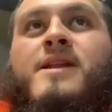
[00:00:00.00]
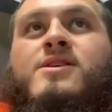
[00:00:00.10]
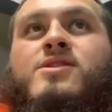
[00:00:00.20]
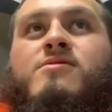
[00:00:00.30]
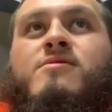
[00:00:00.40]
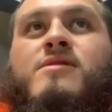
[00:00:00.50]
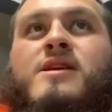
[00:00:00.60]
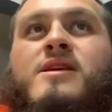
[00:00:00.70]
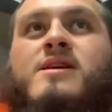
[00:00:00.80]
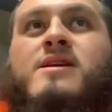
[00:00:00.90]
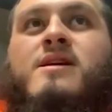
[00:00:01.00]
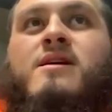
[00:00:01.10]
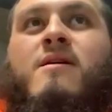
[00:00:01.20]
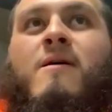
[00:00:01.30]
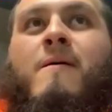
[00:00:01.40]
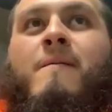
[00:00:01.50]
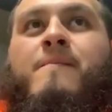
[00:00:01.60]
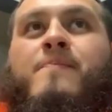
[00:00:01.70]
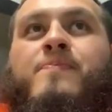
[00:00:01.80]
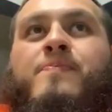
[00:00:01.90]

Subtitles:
industry kind